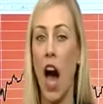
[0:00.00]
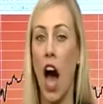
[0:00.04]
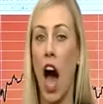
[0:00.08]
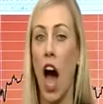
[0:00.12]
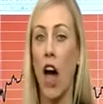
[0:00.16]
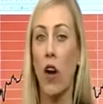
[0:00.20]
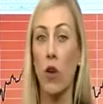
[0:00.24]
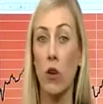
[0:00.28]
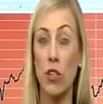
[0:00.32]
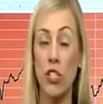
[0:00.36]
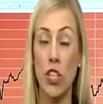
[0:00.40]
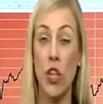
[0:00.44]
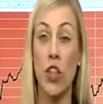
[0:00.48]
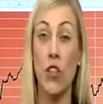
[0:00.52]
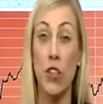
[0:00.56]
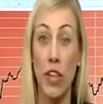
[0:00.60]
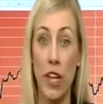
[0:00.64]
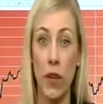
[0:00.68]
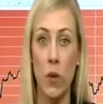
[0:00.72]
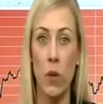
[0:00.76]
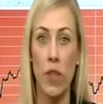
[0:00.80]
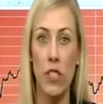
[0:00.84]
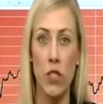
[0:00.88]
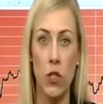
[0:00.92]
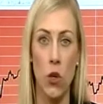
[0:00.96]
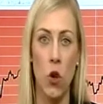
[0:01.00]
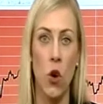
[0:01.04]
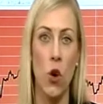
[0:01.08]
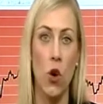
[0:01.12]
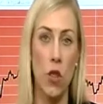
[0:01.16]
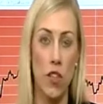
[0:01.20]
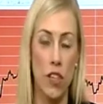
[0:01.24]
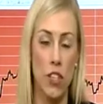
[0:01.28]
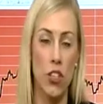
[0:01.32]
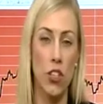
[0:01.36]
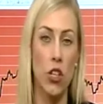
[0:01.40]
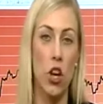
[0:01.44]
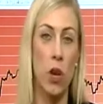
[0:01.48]
I also think we saw
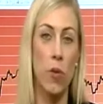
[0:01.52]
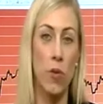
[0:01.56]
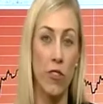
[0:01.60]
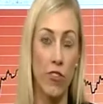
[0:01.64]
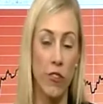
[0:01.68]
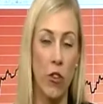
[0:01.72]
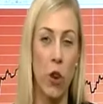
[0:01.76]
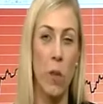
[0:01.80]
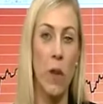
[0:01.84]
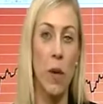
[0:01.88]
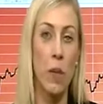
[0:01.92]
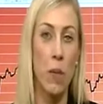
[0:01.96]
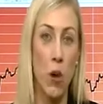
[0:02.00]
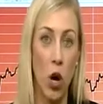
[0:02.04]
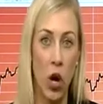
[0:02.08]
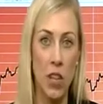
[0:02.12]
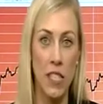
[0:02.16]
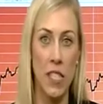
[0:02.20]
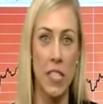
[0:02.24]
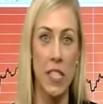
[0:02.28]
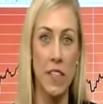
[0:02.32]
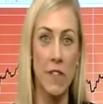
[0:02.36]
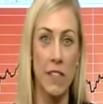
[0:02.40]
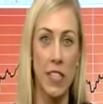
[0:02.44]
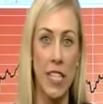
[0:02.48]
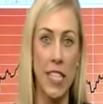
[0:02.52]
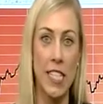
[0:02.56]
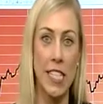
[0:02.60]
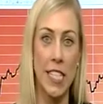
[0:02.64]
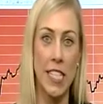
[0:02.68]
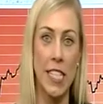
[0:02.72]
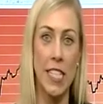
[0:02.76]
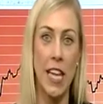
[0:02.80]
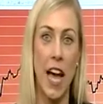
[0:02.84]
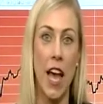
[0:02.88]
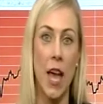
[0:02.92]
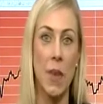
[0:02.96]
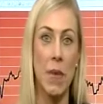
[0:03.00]
the stock performing positively
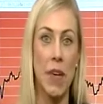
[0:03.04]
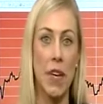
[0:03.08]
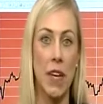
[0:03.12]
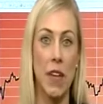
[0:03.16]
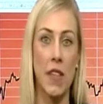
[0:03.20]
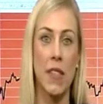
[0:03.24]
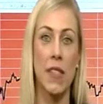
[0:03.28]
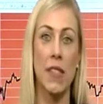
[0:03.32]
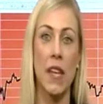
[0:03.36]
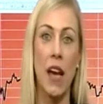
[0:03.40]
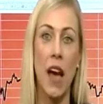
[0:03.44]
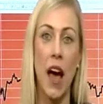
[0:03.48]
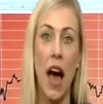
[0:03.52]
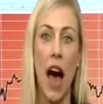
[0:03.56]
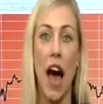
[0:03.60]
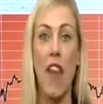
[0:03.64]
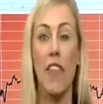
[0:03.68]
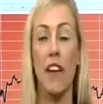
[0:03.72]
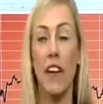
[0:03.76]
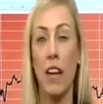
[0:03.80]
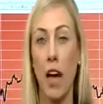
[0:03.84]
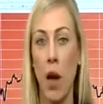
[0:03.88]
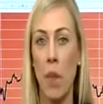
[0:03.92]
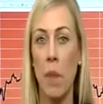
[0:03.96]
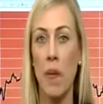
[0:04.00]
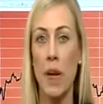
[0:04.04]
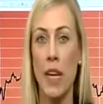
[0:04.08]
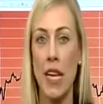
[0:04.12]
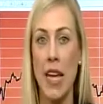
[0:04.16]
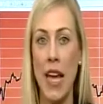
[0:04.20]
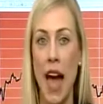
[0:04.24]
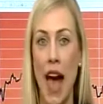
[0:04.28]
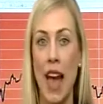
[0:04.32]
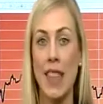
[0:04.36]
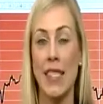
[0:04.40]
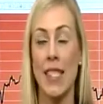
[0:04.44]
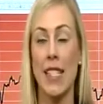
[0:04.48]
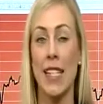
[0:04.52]
today because the company
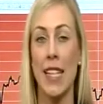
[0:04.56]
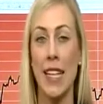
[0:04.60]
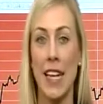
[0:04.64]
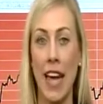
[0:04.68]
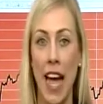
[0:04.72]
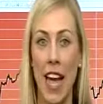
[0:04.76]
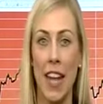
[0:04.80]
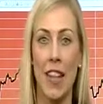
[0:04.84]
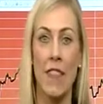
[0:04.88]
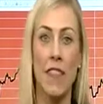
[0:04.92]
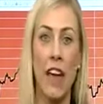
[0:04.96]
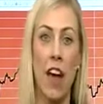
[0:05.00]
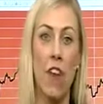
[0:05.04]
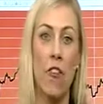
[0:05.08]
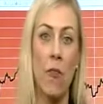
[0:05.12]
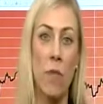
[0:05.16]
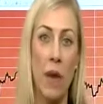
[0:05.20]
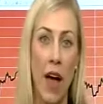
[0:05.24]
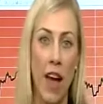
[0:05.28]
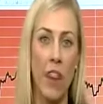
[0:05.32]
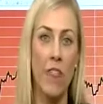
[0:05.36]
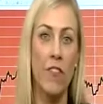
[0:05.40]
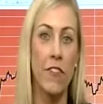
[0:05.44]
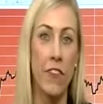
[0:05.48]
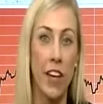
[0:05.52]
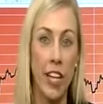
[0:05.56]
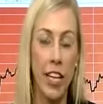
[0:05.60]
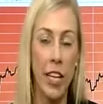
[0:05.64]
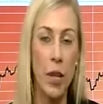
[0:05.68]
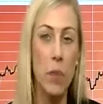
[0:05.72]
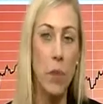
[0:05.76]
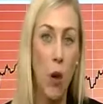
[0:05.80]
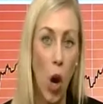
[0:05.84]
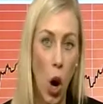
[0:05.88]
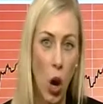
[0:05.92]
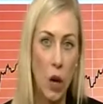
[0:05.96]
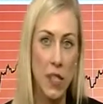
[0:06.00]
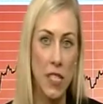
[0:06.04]
has indicated they remain fairly
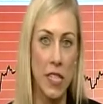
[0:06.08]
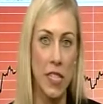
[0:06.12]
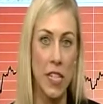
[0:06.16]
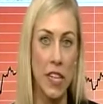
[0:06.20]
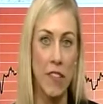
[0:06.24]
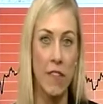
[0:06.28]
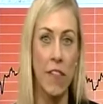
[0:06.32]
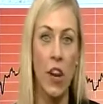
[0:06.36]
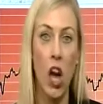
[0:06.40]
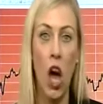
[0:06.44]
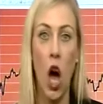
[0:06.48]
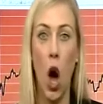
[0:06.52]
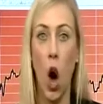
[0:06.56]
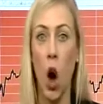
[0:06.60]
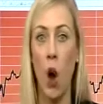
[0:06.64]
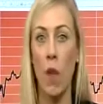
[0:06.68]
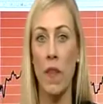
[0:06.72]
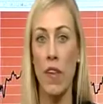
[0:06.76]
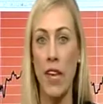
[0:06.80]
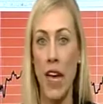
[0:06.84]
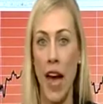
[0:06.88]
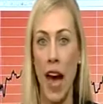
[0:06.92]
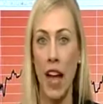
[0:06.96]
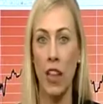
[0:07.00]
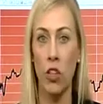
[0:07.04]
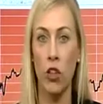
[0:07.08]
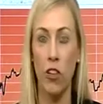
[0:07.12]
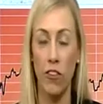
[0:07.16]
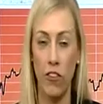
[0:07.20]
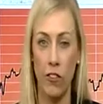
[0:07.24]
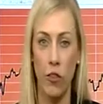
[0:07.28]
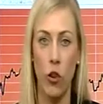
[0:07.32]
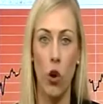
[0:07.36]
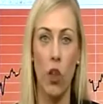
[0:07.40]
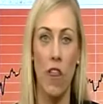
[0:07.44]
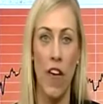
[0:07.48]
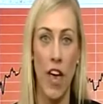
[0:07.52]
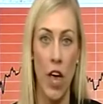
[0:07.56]
positive on the outlook
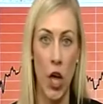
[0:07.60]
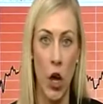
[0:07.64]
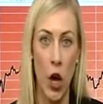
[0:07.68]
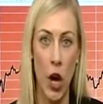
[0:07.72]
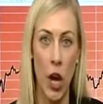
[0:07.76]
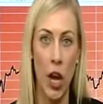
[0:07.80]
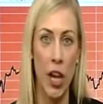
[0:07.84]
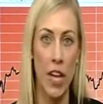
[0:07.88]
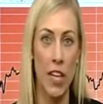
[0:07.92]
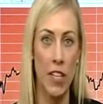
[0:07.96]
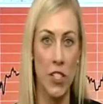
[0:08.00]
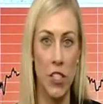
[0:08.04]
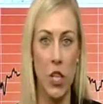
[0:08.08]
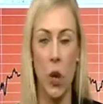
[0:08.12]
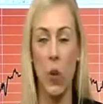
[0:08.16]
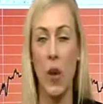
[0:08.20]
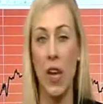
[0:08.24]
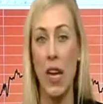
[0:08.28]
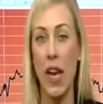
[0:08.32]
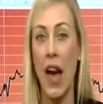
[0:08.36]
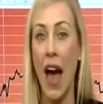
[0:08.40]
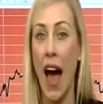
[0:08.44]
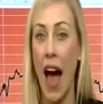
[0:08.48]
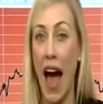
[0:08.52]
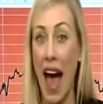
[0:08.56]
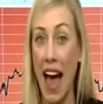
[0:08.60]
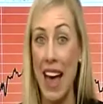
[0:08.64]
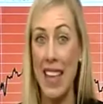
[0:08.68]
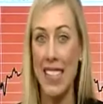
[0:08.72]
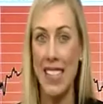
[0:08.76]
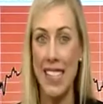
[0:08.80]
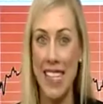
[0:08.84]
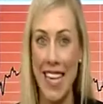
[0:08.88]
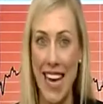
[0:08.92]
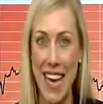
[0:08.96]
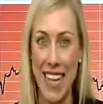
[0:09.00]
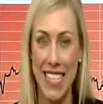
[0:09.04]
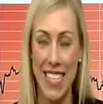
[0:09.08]
for their earnings. So we as
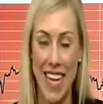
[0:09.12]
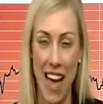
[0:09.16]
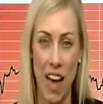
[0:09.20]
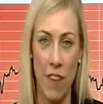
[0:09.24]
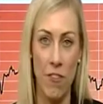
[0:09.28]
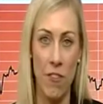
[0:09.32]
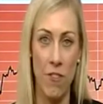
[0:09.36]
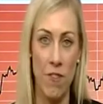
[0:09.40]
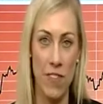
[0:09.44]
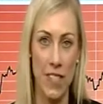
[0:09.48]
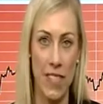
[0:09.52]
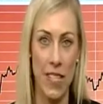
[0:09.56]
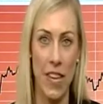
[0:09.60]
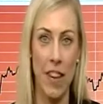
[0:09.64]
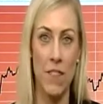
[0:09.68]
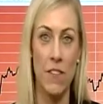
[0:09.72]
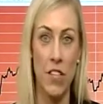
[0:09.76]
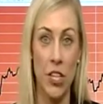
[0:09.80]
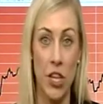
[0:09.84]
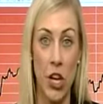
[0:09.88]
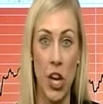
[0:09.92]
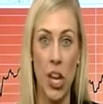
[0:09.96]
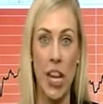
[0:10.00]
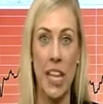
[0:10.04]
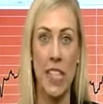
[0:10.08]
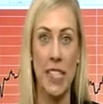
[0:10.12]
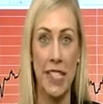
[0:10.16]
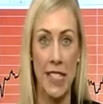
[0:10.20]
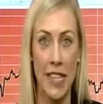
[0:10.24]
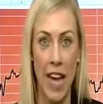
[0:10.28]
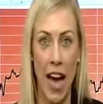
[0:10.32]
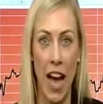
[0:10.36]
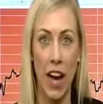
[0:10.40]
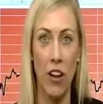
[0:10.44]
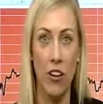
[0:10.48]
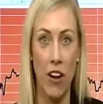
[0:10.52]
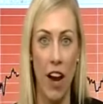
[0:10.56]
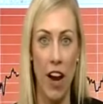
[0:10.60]
yet haven't received an earnings
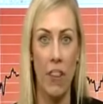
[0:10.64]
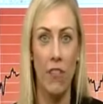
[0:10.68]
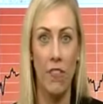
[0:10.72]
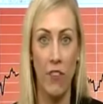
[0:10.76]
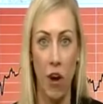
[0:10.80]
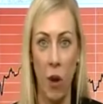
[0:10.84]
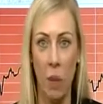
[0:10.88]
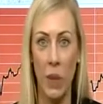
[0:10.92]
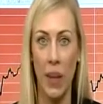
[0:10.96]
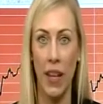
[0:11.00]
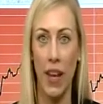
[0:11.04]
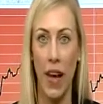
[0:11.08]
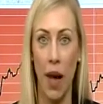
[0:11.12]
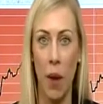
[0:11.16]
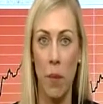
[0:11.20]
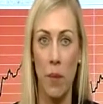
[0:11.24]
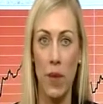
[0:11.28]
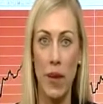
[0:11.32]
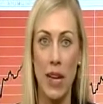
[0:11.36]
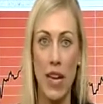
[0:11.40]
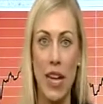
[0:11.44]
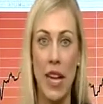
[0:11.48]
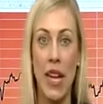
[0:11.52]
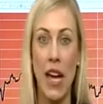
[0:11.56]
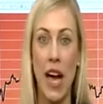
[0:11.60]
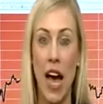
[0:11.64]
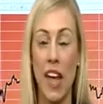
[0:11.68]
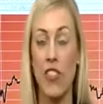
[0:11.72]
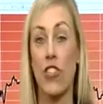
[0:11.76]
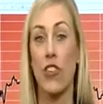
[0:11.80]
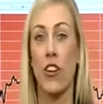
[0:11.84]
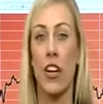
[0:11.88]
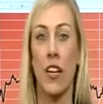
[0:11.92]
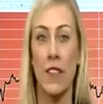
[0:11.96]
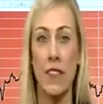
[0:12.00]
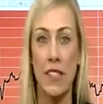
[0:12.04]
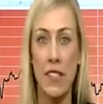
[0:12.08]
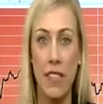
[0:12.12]
downgrade from the company
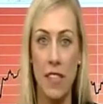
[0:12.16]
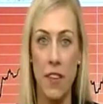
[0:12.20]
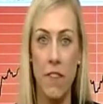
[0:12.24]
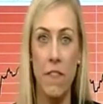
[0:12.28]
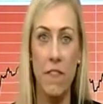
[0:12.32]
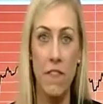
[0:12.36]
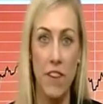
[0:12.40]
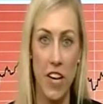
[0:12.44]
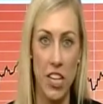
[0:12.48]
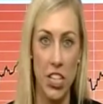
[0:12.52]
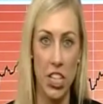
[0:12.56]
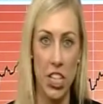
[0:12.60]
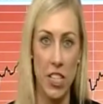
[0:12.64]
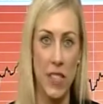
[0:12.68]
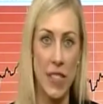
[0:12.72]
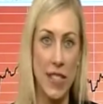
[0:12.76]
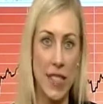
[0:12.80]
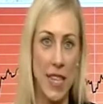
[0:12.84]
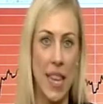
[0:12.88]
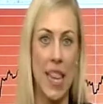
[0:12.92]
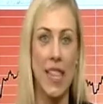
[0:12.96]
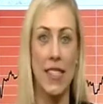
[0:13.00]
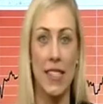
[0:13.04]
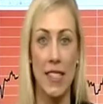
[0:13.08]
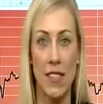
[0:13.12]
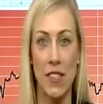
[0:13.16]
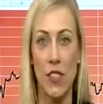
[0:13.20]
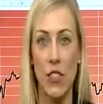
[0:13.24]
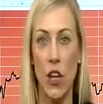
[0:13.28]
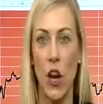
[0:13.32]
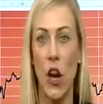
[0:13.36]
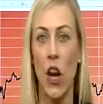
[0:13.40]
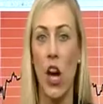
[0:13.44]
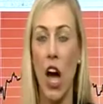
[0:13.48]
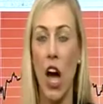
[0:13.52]
during this confession season. So